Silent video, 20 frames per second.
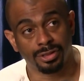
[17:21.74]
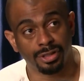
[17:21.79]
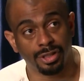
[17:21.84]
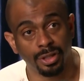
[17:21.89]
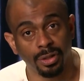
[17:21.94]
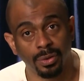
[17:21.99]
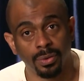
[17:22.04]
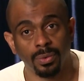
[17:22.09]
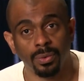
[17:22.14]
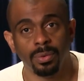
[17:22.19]

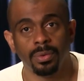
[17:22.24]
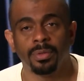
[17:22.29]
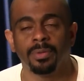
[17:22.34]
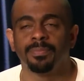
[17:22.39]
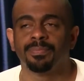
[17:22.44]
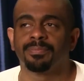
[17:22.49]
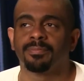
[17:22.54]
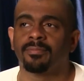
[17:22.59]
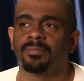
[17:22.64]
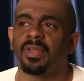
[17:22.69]
2,
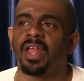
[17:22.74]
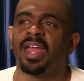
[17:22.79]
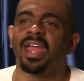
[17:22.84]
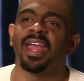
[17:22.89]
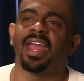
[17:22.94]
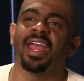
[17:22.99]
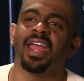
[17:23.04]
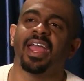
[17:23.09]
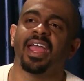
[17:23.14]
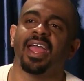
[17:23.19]

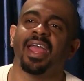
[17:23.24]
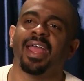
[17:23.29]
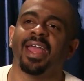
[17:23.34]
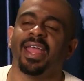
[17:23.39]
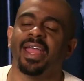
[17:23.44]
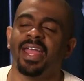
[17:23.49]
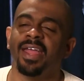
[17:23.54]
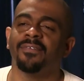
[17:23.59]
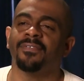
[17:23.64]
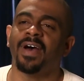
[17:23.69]

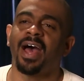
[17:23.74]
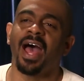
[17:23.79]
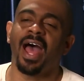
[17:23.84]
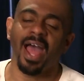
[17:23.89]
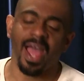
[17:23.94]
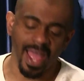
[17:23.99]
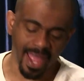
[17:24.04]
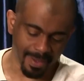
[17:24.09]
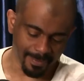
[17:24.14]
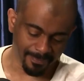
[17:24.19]
if
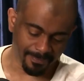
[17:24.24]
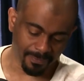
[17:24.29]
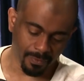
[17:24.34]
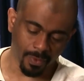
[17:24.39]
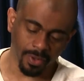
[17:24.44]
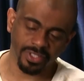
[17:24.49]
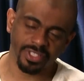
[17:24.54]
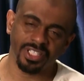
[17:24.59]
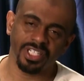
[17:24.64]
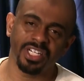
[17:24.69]
I am
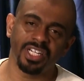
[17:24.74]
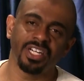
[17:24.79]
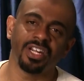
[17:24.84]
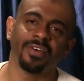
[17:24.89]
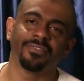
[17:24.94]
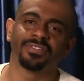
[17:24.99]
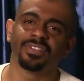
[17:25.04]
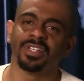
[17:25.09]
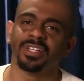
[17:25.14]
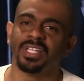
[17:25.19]
fortunate
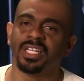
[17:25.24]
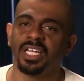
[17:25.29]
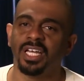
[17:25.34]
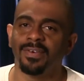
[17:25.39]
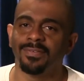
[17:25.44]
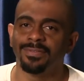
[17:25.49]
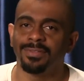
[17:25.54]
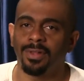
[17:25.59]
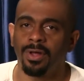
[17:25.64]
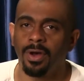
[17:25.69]
enough to
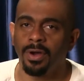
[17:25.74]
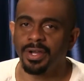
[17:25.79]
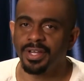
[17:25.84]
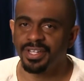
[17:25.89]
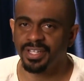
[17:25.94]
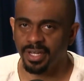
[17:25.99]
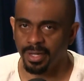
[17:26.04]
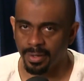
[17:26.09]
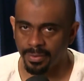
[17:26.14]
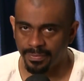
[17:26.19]
live
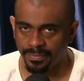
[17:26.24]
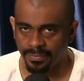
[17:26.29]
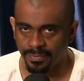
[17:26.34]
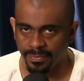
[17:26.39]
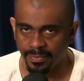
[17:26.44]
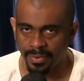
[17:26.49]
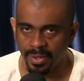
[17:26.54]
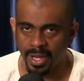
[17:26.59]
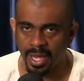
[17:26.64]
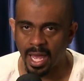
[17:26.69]
long
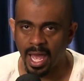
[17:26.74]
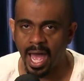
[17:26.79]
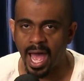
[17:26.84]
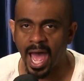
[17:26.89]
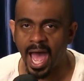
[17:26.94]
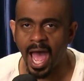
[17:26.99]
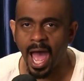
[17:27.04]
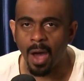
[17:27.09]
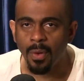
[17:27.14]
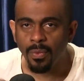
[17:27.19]
enough,
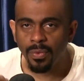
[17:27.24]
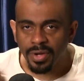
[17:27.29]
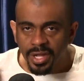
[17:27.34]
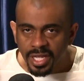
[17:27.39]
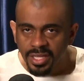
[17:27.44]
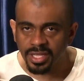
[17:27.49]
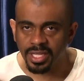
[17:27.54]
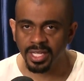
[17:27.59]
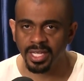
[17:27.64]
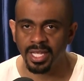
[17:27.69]
I will
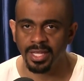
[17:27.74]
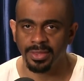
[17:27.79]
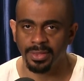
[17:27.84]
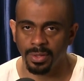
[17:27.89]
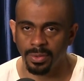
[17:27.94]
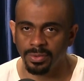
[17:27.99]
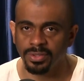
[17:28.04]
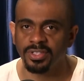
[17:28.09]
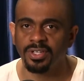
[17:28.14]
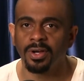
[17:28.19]
get to
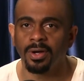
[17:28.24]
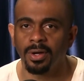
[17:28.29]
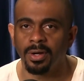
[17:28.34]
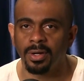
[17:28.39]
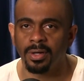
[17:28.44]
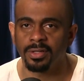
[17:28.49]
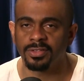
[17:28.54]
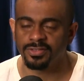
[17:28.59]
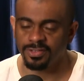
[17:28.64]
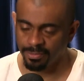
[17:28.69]
get those
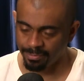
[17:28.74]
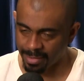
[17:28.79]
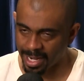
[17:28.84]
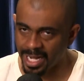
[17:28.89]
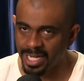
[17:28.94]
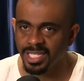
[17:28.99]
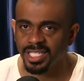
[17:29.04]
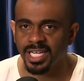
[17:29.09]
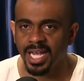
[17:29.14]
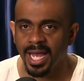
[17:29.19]
calls from
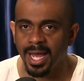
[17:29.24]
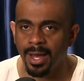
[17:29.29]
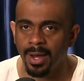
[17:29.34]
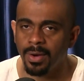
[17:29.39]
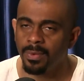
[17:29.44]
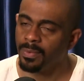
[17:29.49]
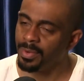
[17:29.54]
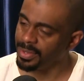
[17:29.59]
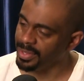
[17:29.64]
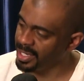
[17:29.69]
my
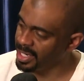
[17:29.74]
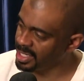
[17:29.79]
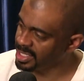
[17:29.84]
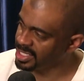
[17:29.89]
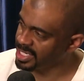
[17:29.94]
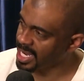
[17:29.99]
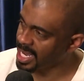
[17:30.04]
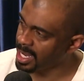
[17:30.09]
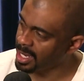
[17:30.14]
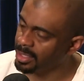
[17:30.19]
child when their
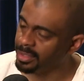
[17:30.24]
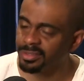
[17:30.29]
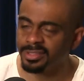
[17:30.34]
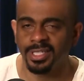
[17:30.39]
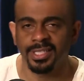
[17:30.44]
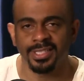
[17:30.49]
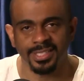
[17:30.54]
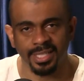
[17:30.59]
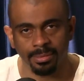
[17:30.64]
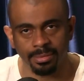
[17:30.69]

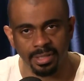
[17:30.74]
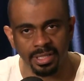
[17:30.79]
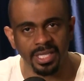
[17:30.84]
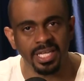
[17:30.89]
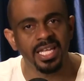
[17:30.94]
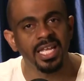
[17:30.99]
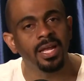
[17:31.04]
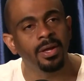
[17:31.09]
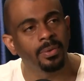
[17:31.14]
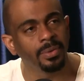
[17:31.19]
child does
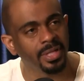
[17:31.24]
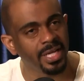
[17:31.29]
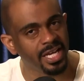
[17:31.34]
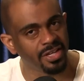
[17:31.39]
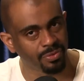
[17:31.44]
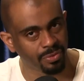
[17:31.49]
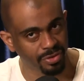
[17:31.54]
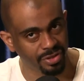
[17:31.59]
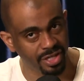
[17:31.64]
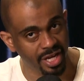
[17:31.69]
something
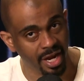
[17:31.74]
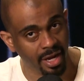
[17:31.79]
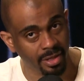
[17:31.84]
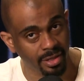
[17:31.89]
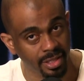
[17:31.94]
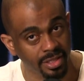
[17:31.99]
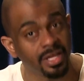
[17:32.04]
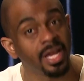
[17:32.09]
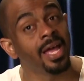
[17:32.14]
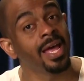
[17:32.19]
equally as
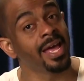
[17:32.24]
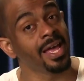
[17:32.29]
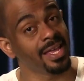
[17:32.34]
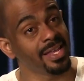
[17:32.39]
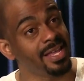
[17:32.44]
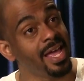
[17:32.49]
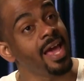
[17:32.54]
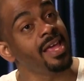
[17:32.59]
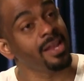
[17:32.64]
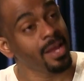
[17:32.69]
ridiculous,
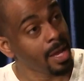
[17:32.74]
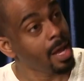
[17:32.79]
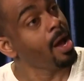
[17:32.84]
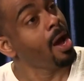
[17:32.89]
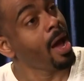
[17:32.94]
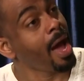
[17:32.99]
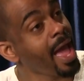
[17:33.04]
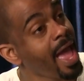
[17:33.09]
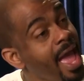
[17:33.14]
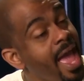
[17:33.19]
yet
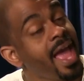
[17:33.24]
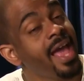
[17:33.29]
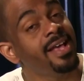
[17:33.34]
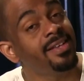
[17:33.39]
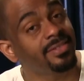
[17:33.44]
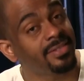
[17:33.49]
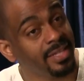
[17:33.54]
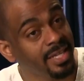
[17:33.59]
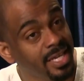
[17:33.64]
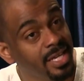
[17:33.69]

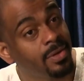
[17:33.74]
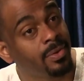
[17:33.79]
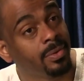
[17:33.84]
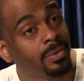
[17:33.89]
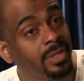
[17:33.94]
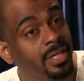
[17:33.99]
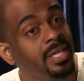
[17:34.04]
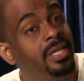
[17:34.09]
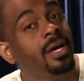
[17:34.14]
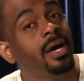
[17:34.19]
as
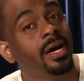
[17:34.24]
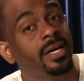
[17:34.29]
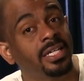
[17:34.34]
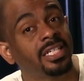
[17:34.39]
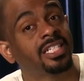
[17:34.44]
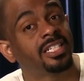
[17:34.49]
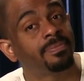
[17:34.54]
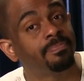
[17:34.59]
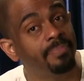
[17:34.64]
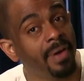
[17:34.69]
equally
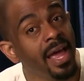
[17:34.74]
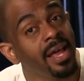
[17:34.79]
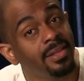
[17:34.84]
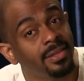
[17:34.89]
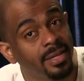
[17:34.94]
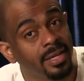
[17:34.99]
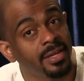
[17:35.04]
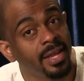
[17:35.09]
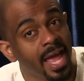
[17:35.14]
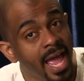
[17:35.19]

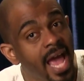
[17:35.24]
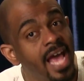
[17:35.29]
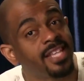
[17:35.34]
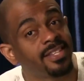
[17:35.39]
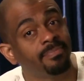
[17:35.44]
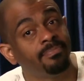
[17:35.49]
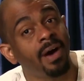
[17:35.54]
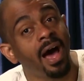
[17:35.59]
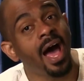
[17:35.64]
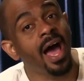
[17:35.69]
unexpected
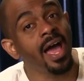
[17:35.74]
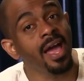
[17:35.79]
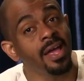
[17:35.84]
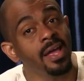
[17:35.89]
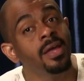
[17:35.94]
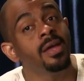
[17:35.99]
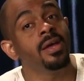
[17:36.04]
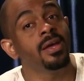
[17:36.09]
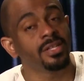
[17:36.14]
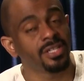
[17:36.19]
as
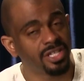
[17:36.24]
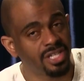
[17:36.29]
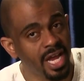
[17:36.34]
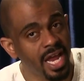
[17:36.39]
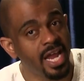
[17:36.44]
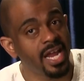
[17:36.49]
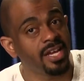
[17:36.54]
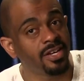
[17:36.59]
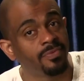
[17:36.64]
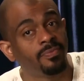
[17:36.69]
my
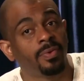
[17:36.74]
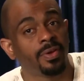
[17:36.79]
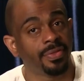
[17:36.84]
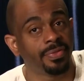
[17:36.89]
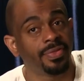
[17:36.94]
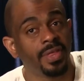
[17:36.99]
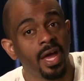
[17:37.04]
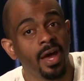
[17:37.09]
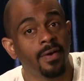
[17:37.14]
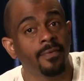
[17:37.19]
change for
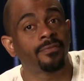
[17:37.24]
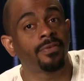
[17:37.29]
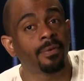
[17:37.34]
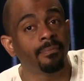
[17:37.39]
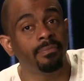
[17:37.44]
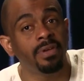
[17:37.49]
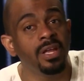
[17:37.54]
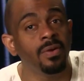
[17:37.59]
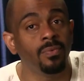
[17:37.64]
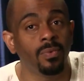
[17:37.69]
them
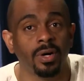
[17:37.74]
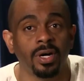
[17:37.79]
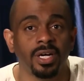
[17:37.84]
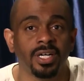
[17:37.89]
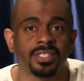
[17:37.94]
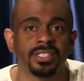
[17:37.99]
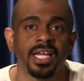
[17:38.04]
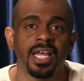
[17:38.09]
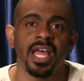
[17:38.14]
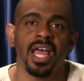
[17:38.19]
from me
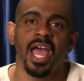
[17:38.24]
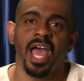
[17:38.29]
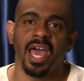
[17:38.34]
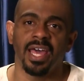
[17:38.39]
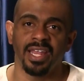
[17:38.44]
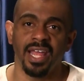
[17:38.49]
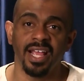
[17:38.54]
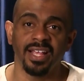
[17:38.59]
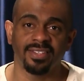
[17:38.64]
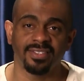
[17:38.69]
was.
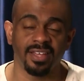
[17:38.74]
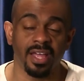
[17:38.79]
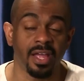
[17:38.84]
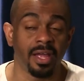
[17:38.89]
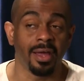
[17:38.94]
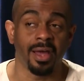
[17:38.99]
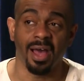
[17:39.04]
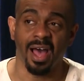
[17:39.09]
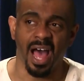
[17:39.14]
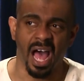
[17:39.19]
And they
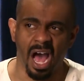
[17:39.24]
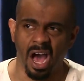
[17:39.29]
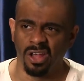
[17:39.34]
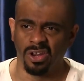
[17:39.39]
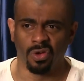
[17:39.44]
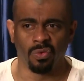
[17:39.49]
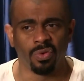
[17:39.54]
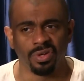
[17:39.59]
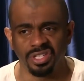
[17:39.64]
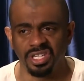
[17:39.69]
say, I
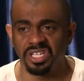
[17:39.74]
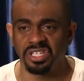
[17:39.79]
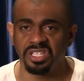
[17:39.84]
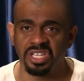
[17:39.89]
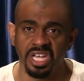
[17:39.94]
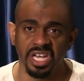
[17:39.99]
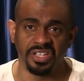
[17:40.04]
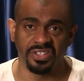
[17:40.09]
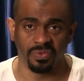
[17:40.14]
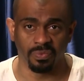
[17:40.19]
don't know what these
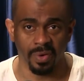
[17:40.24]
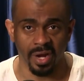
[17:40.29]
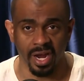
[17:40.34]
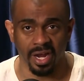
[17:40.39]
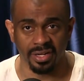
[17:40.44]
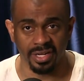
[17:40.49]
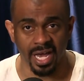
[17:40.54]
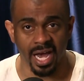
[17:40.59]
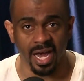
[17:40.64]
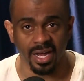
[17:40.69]
kids are
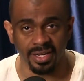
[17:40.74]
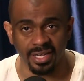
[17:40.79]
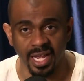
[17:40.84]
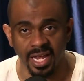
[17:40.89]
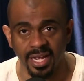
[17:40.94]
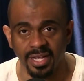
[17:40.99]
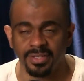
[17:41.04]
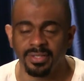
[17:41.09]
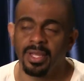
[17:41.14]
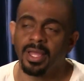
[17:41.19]
wearing
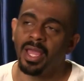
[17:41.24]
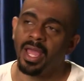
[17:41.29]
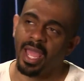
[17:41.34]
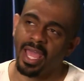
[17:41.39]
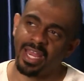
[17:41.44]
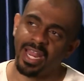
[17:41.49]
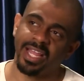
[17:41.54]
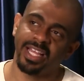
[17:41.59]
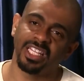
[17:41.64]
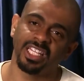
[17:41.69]
nowadays.
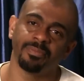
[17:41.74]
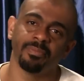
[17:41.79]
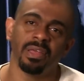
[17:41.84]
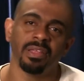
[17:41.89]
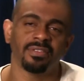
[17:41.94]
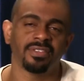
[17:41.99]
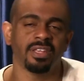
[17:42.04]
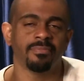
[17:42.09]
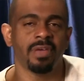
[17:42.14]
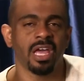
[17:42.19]
And I get
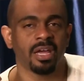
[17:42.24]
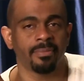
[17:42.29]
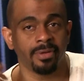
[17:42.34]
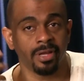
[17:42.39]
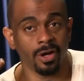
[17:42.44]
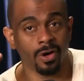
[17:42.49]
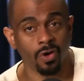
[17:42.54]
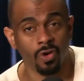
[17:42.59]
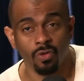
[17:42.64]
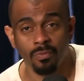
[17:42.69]
to sit back and
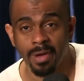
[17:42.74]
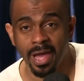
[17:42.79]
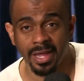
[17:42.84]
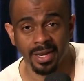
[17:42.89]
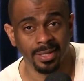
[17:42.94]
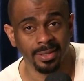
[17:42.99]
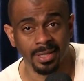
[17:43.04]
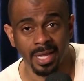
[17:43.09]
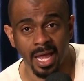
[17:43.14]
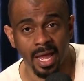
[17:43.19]
be an old
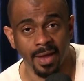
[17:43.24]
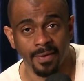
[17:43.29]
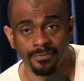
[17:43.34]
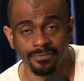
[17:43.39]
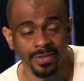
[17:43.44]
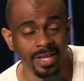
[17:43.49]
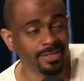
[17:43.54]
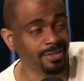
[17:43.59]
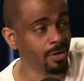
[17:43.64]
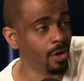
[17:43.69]
man and laugh.
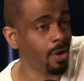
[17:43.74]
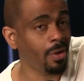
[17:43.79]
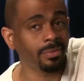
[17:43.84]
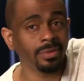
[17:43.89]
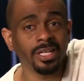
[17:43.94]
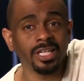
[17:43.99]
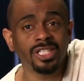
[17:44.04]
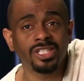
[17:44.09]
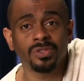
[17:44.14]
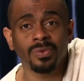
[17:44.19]
That's the
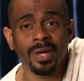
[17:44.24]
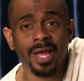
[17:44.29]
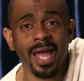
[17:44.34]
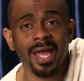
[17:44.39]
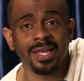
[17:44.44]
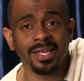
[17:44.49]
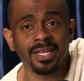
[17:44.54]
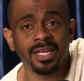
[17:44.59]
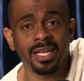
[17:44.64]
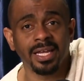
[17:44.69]
only joy
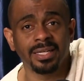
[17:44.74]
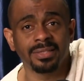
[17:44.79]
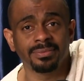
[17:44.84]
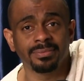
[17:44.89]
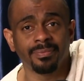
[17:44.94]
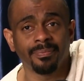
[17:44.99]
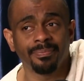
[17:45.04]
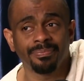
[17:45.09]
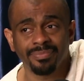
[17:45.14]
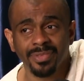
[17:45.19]
I get.
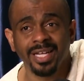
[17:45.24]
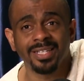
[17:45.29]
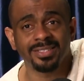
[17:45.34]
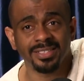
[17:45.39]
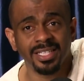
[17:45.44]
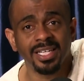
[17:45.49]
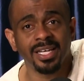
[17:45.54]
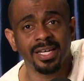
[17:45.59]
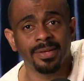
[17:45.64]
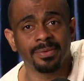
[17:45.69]

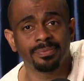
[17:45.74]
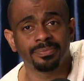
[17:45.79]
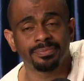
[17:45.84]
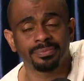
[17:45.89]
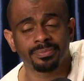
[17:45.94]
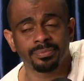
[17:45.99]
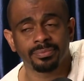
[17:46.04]
That's it.